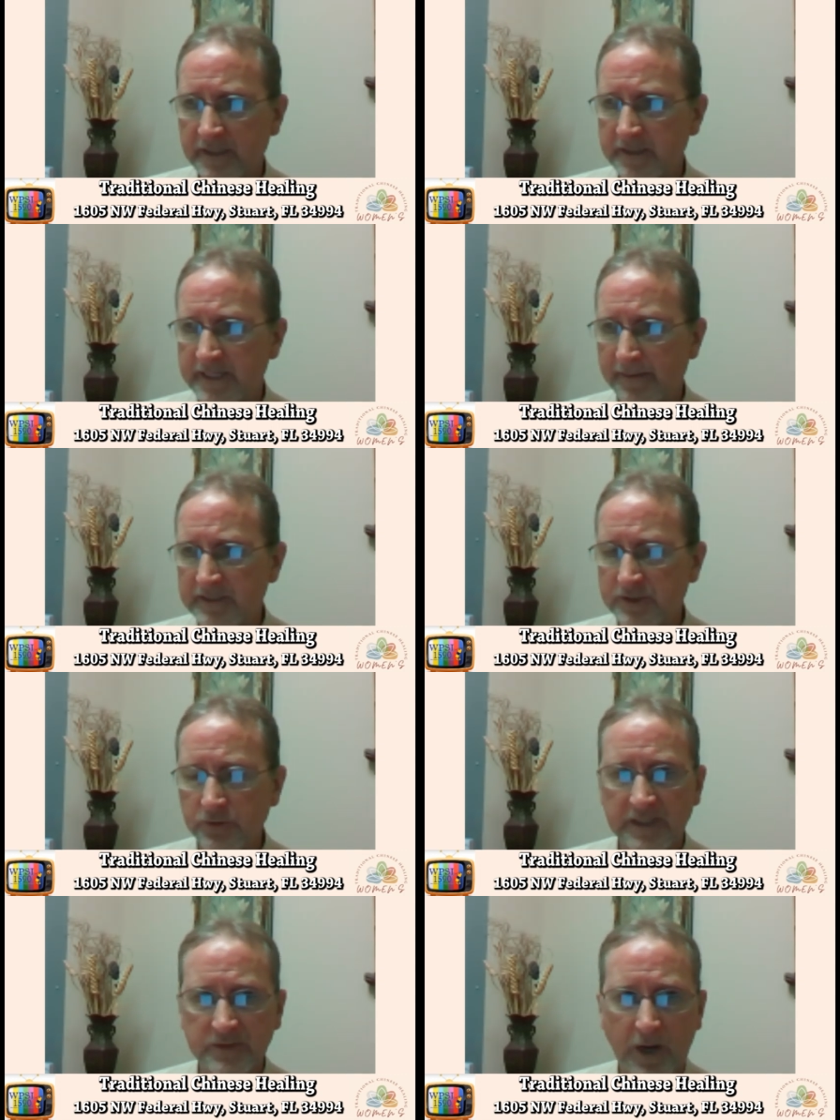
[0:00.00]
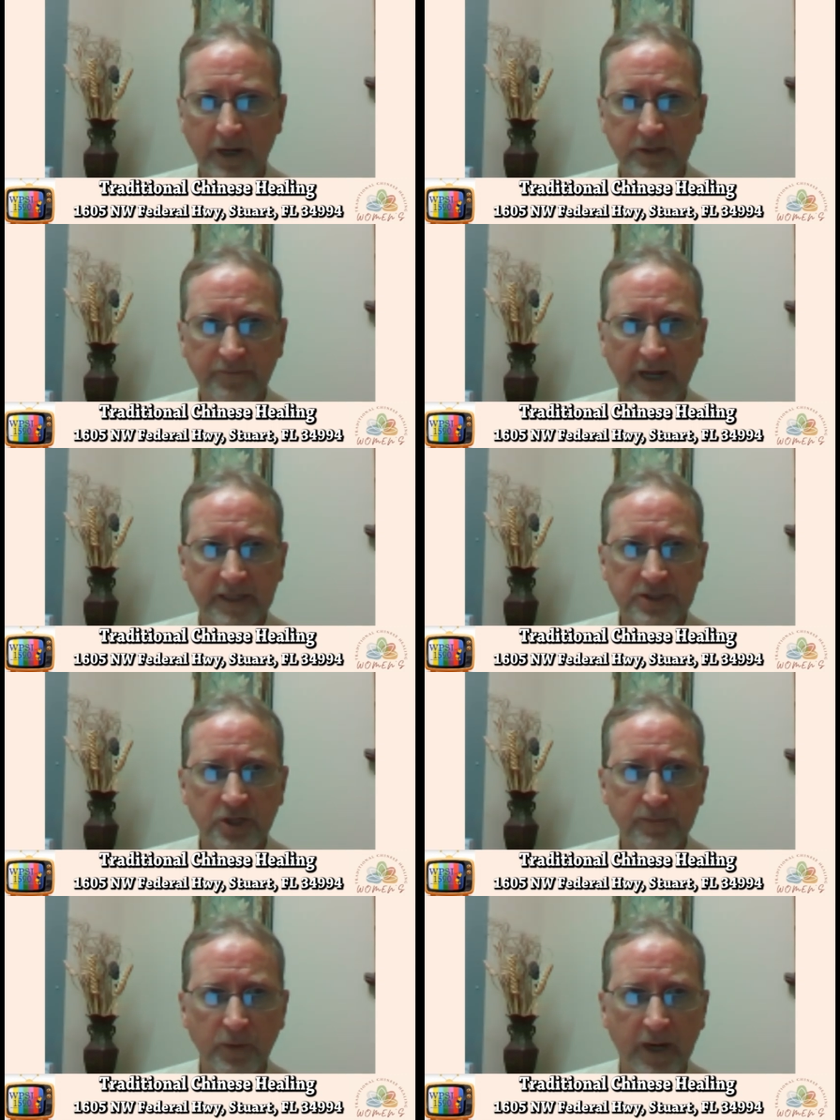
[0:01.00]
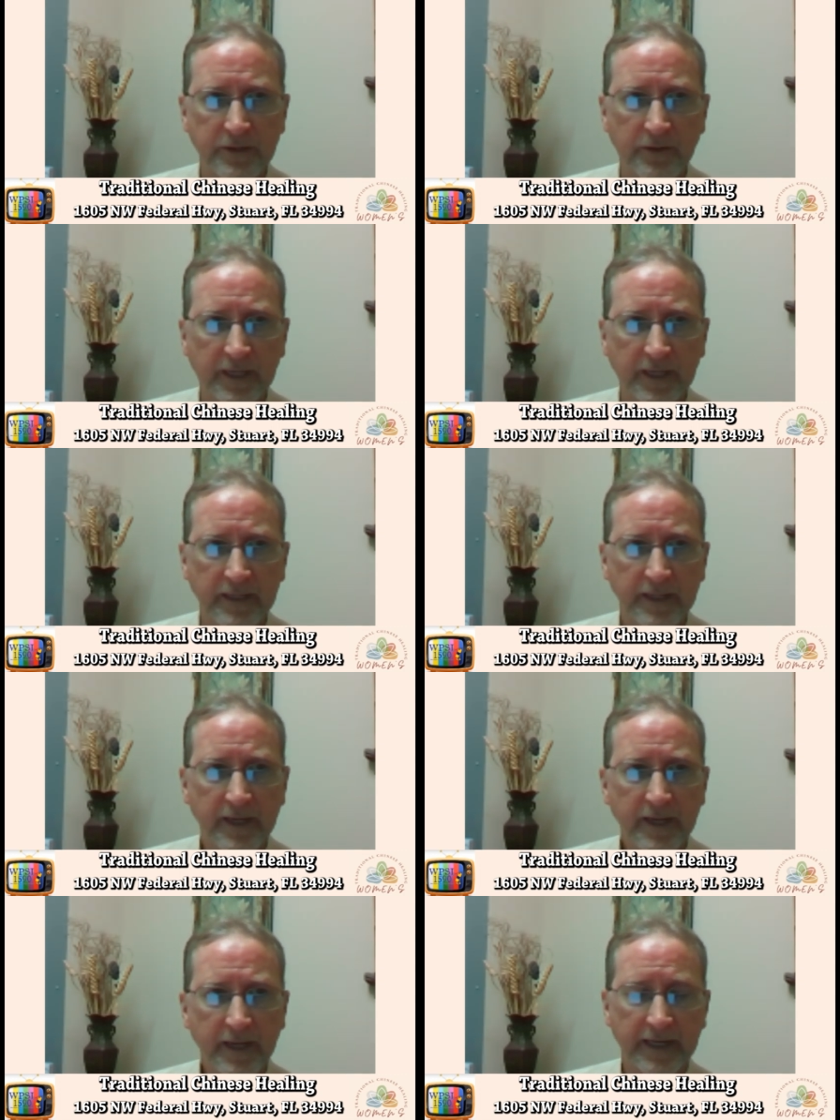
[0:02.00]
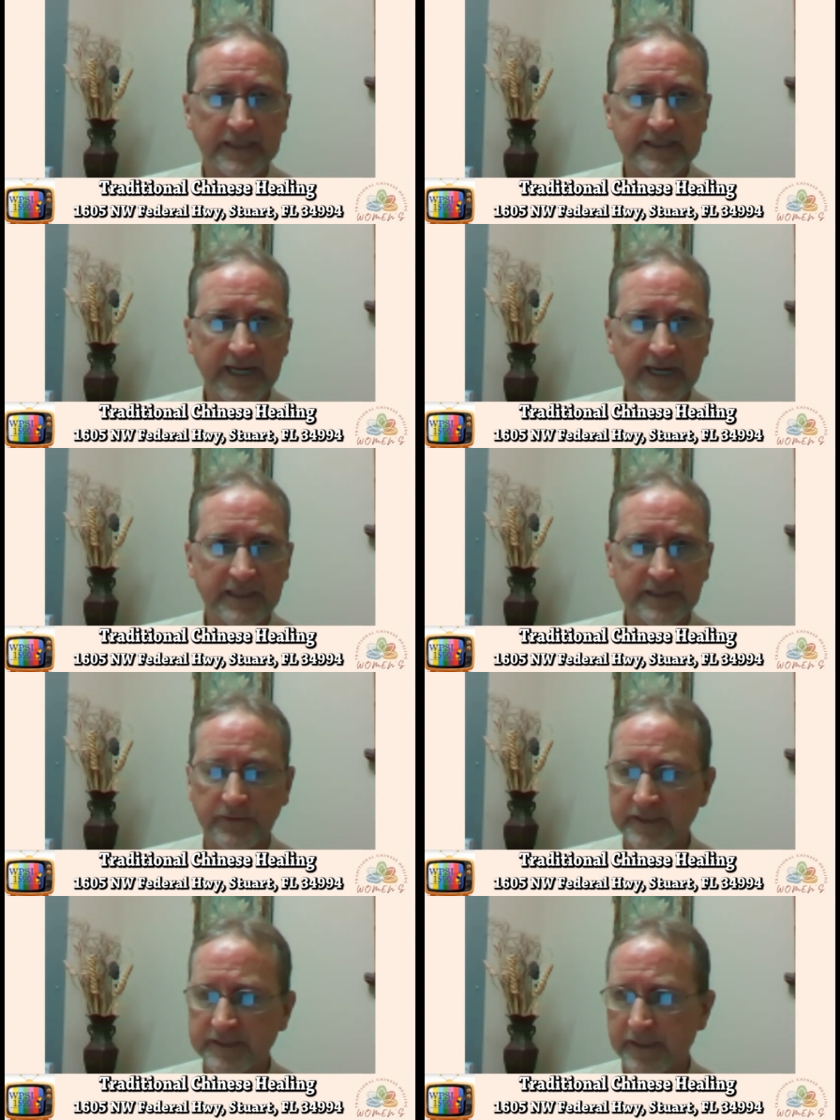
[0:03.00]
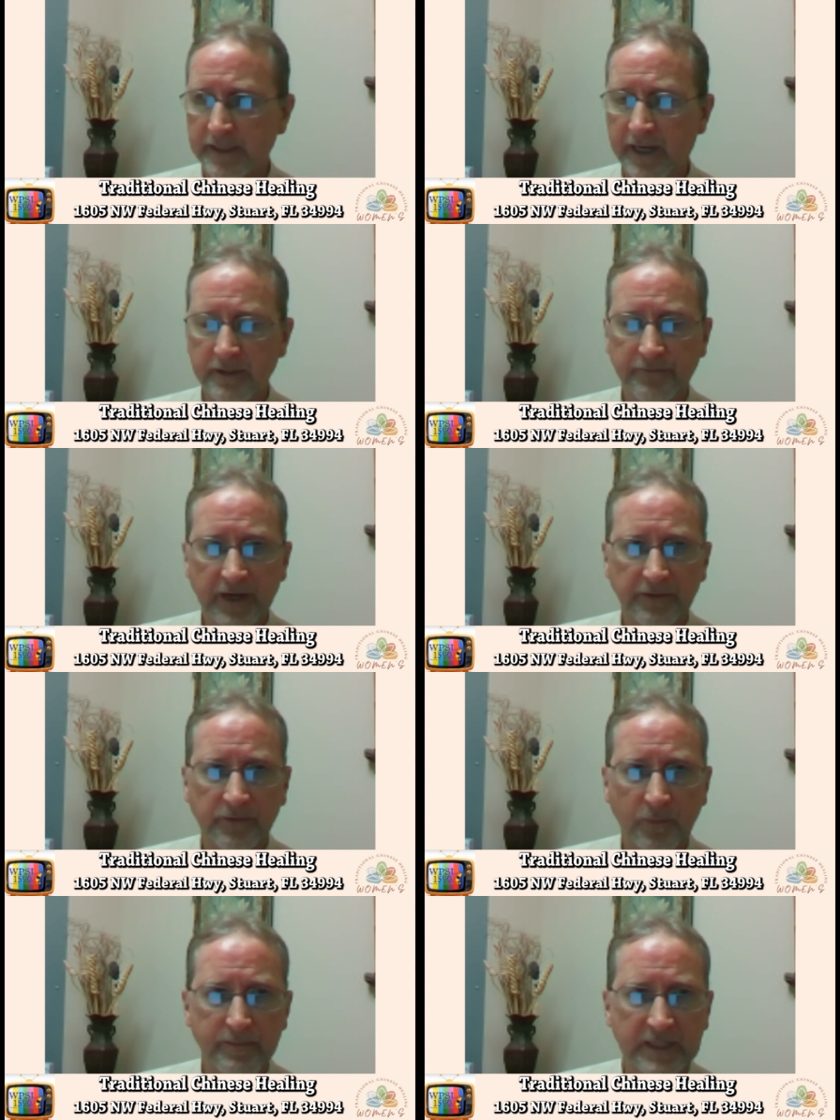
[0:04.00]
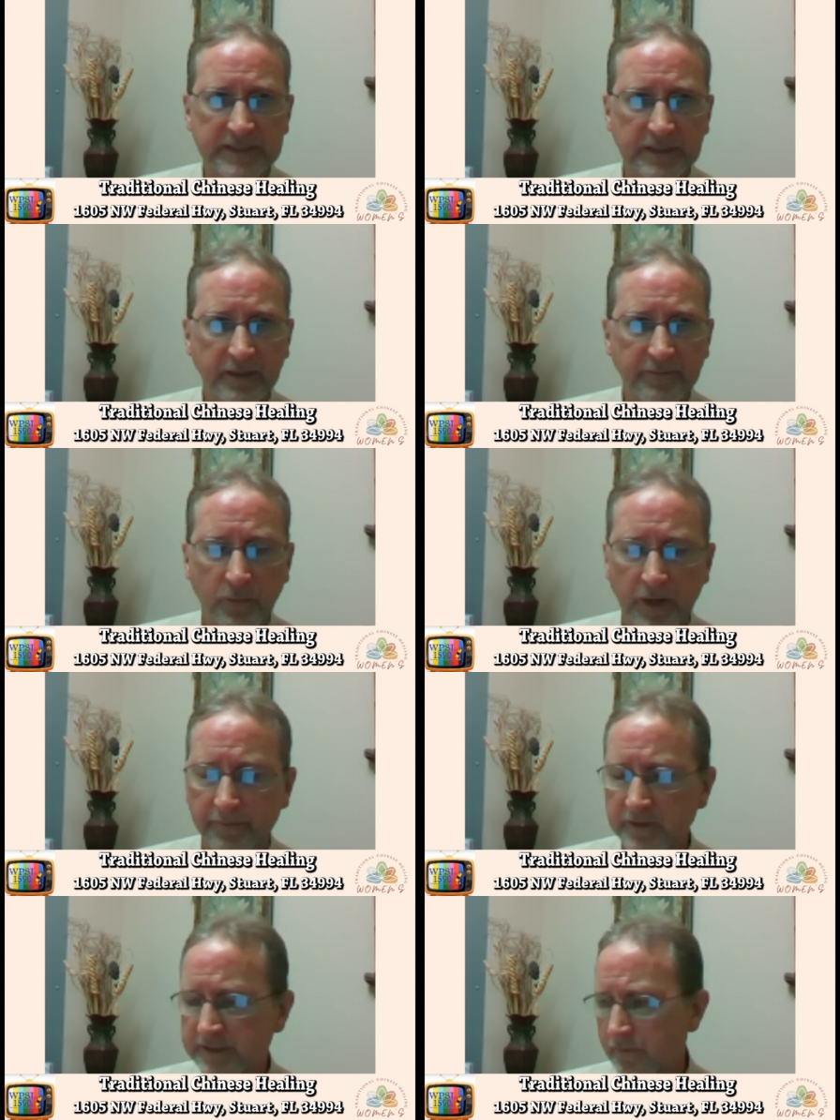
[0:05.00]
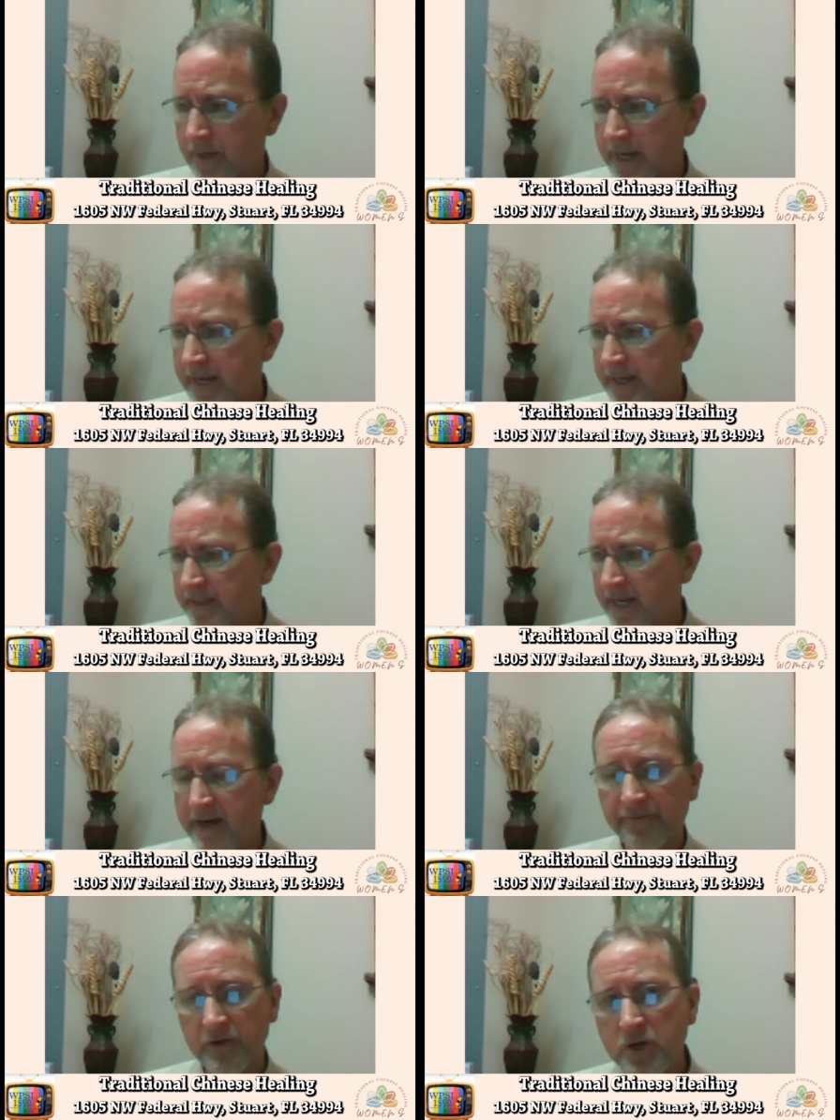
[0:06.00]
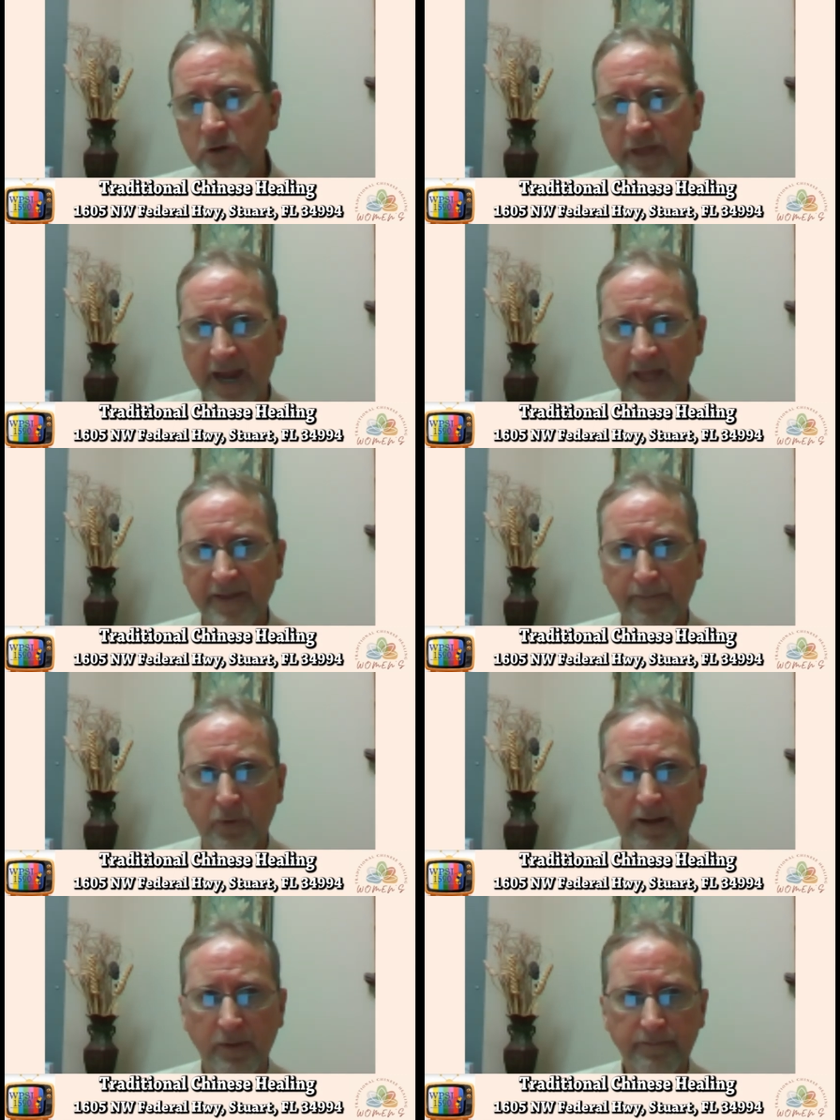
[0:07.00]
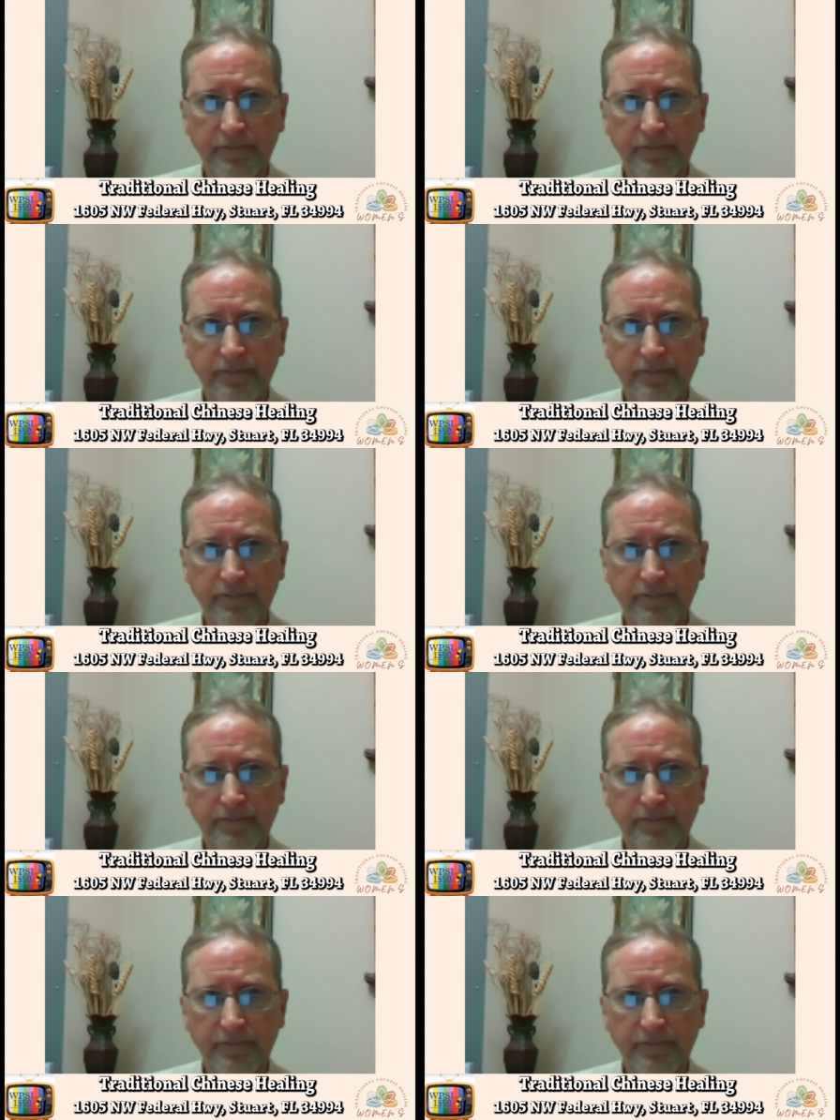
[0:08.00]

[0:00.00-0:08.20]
demonstrates, wow, you've got a tumor on your kidney and it's cancerous, and now you've got three months to live or whatever. So they never knew they had the problem.